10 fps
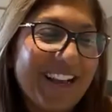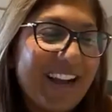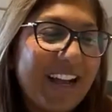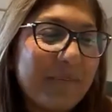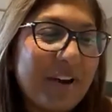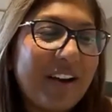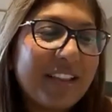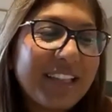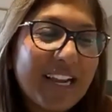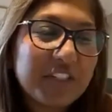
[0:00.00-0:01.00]

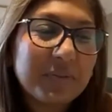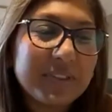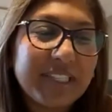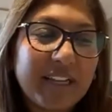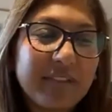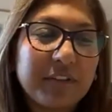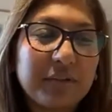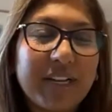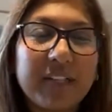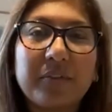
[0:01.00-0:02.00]
On the actual day of the
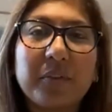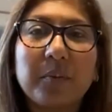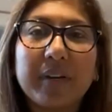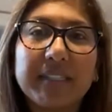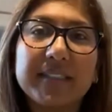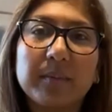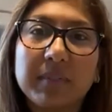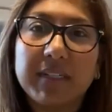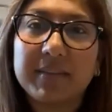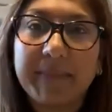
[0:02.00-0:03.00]
transfer, what can
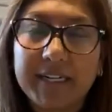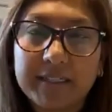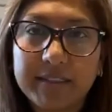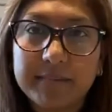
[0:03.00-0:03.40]
someone expect?